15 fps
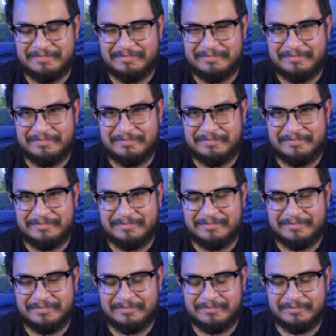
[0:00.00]

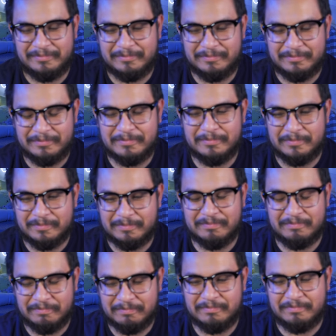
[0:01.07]

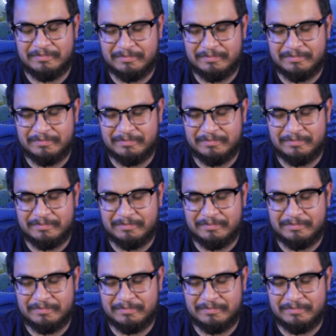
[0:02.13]
(not speaking)